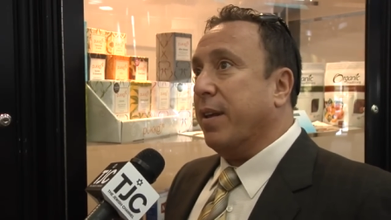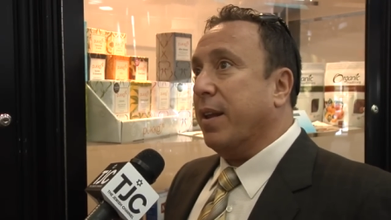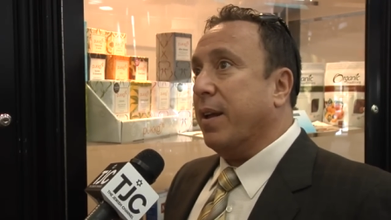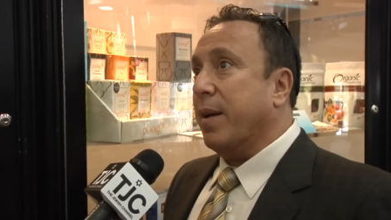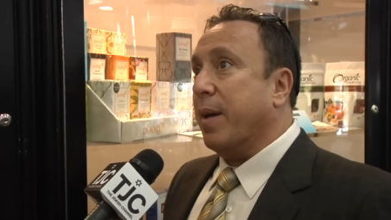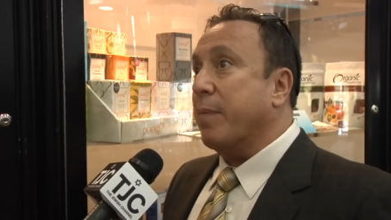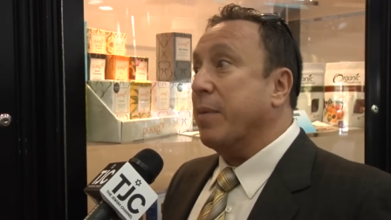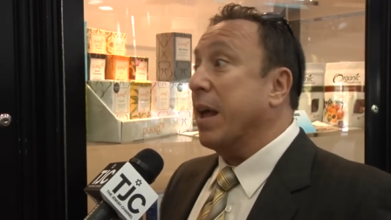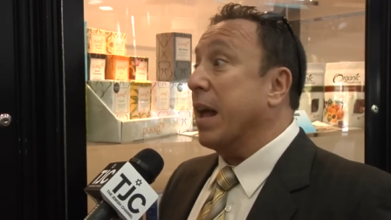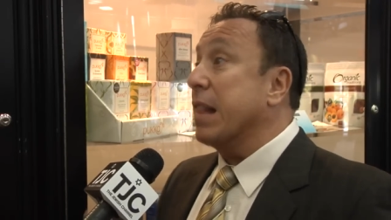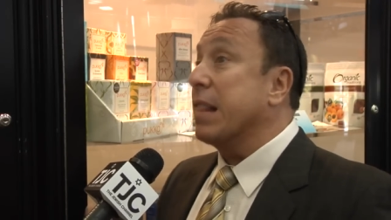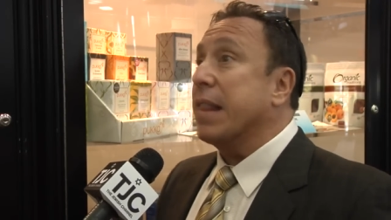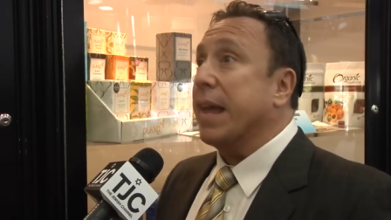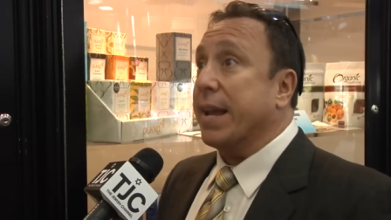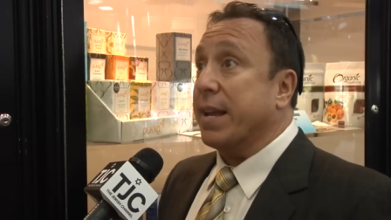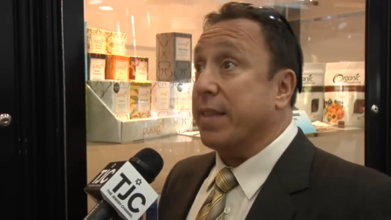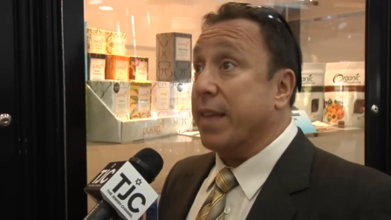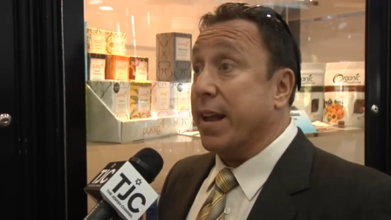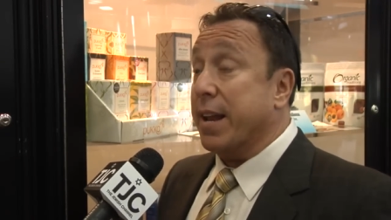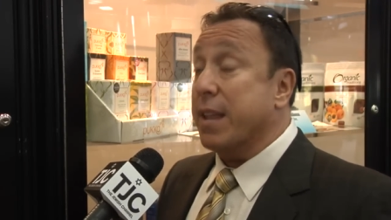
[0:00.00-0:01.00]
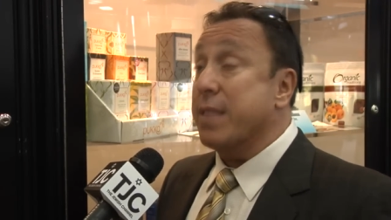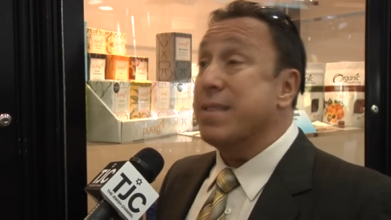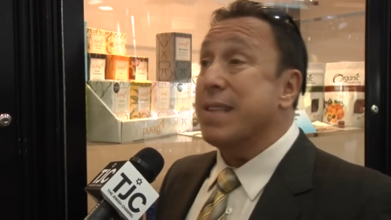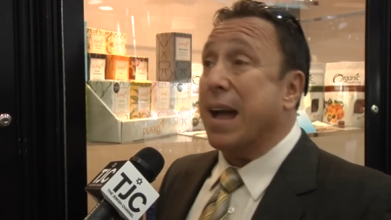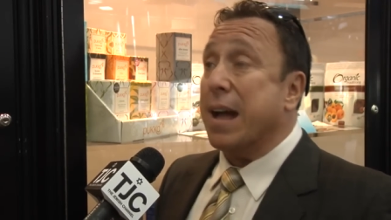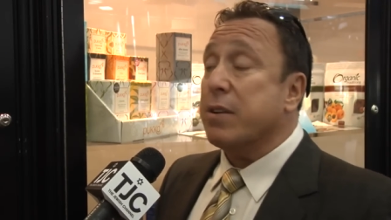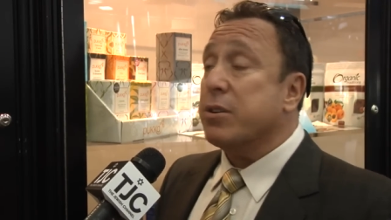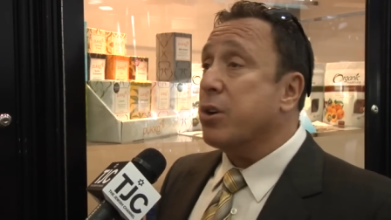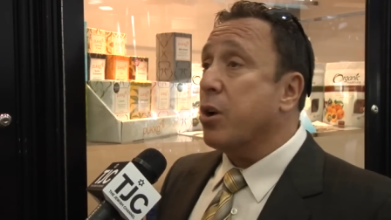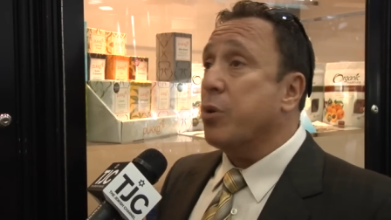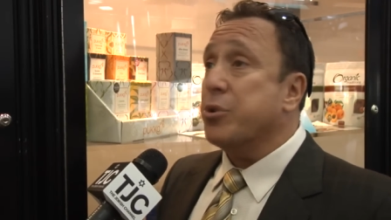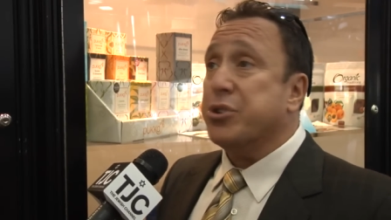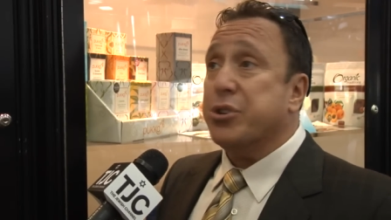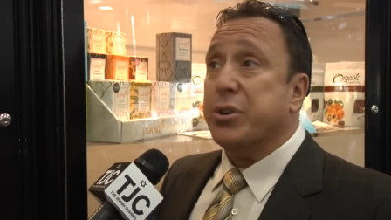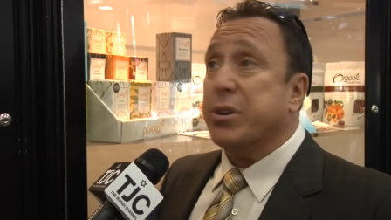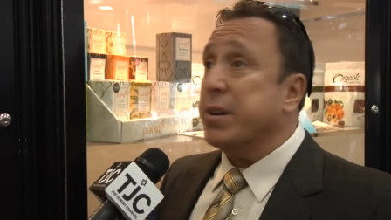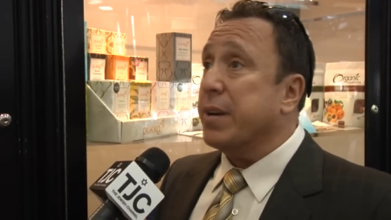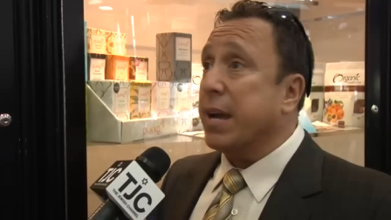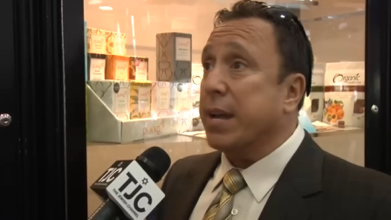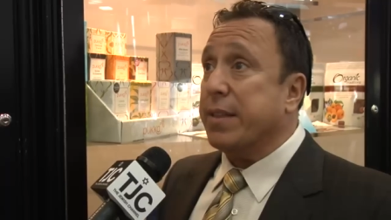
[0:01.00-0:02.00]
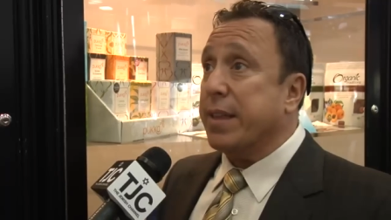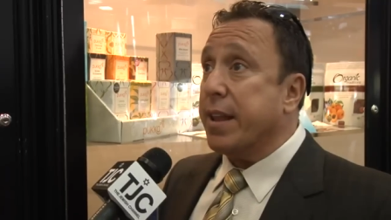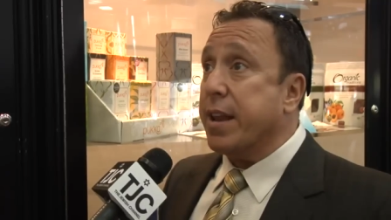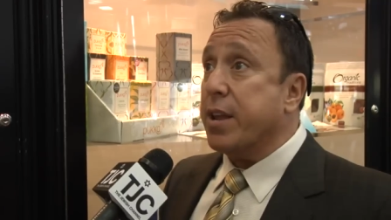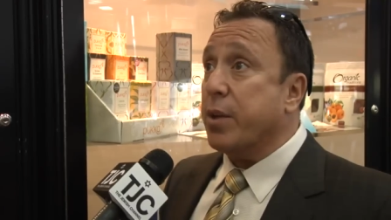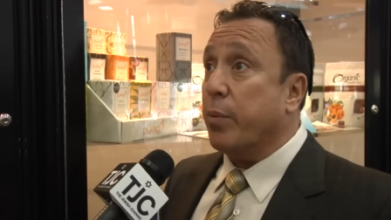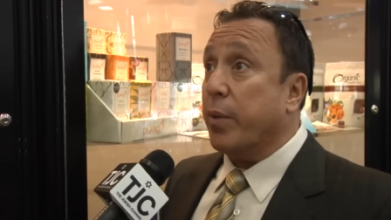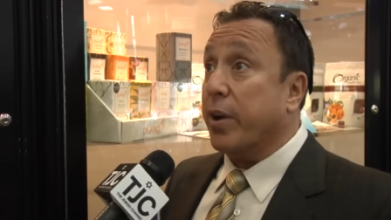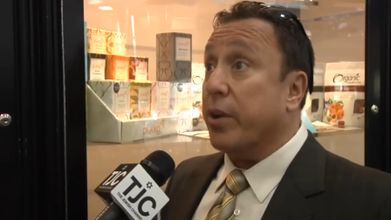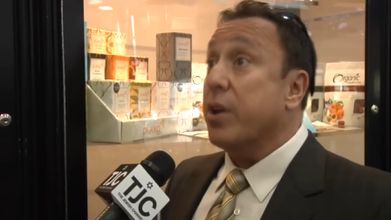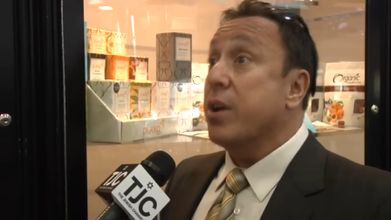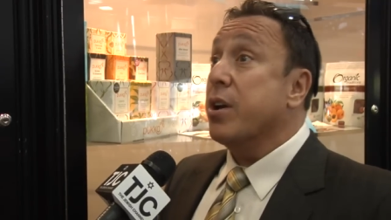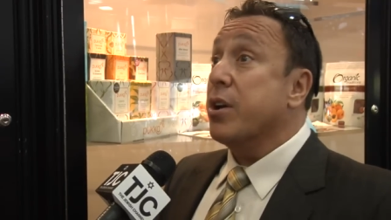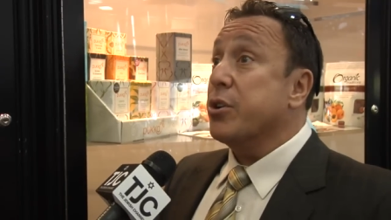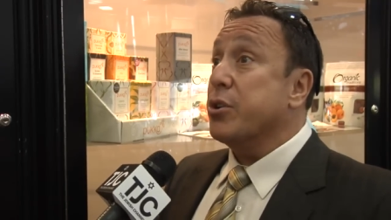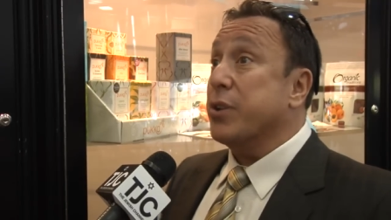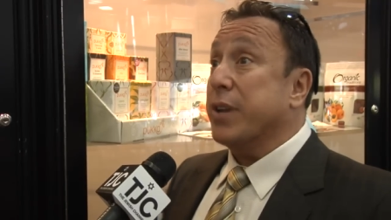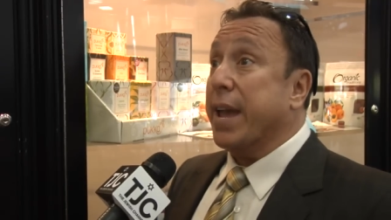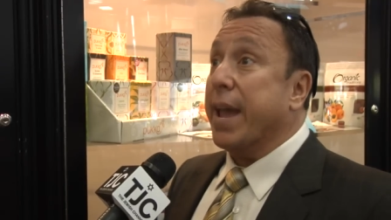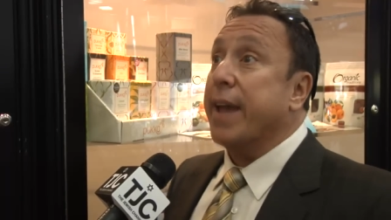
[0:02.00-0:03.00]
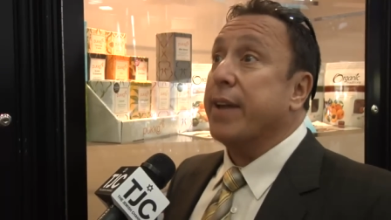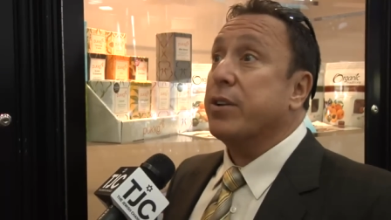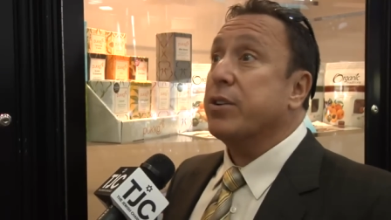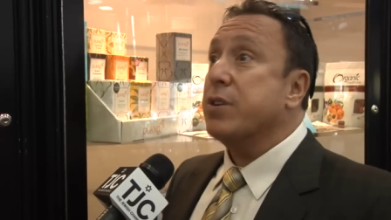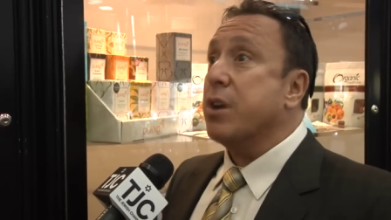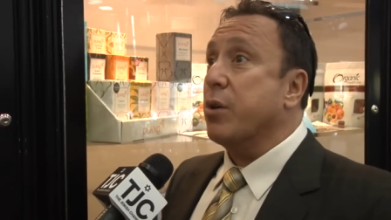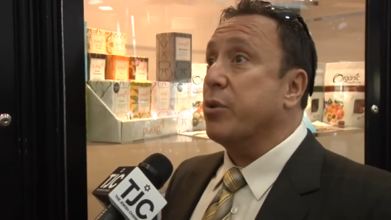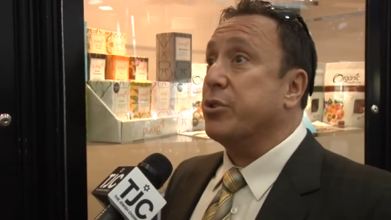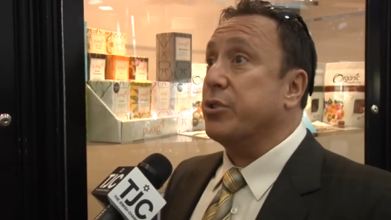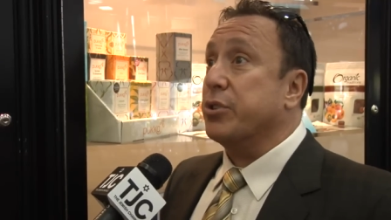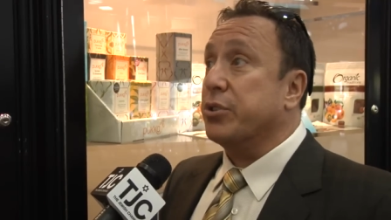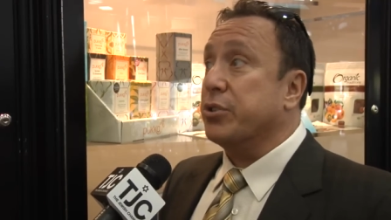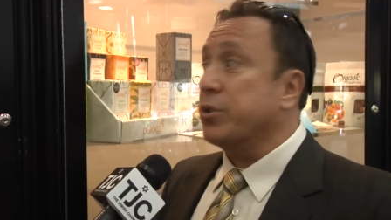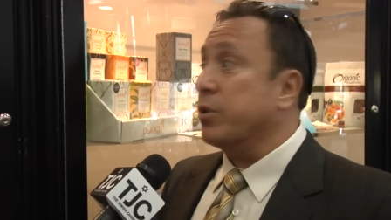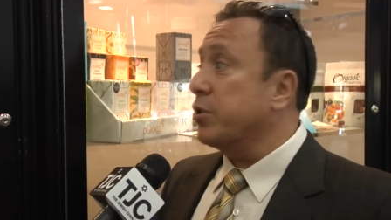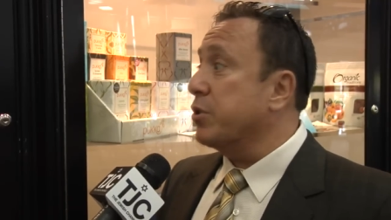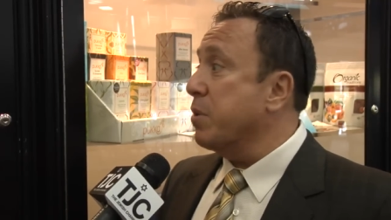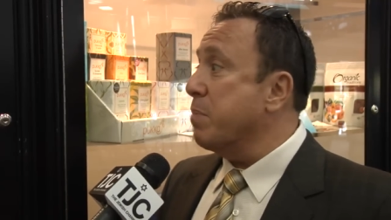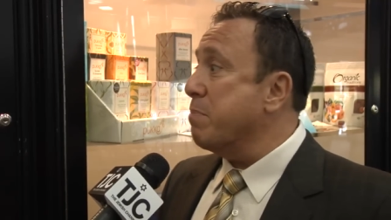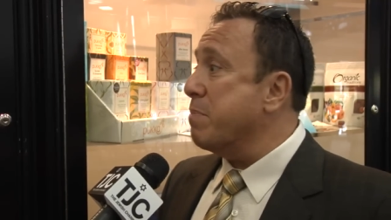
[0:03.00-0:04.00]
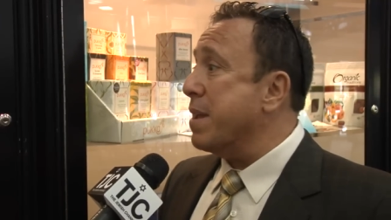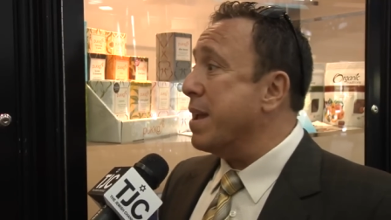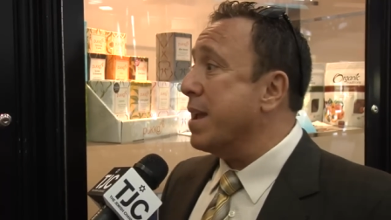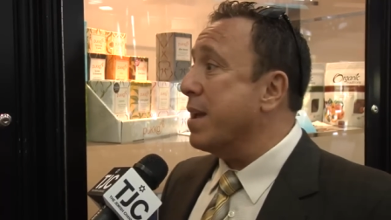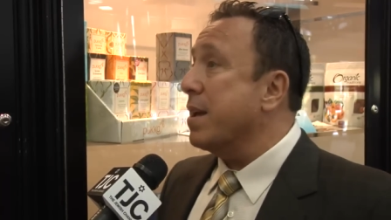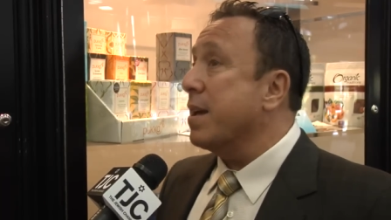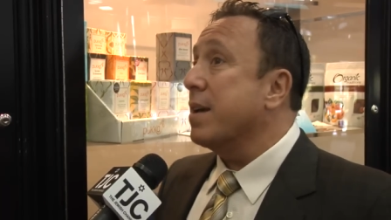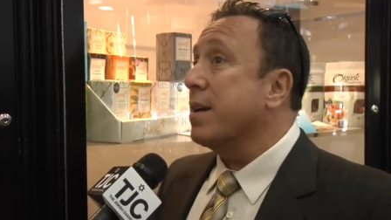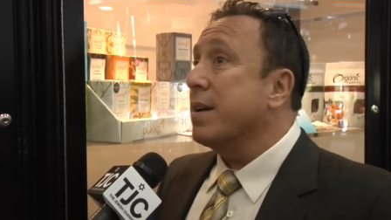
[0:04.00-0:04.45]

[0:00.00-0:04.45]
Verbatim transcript: And I like that. In non-kosher, you can get that anywhere. You can't in kosher. So to me,